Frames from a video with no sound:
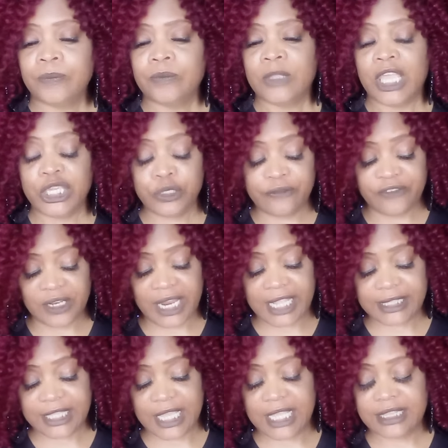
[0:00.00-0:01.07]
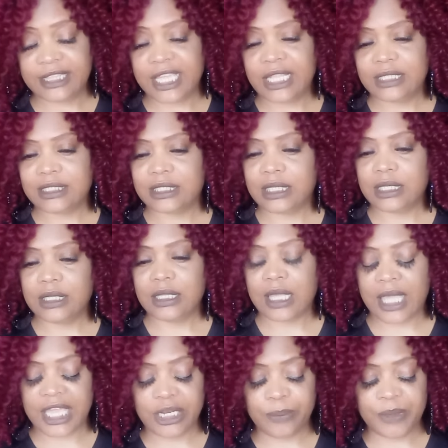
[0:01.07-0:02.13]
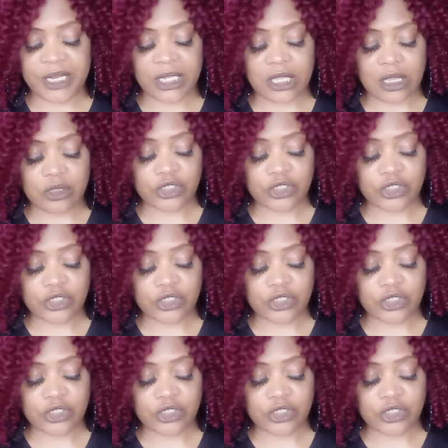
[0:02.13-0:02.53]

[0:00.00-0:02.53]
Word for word: And you feel like that, that, see, Eight of Pentacles,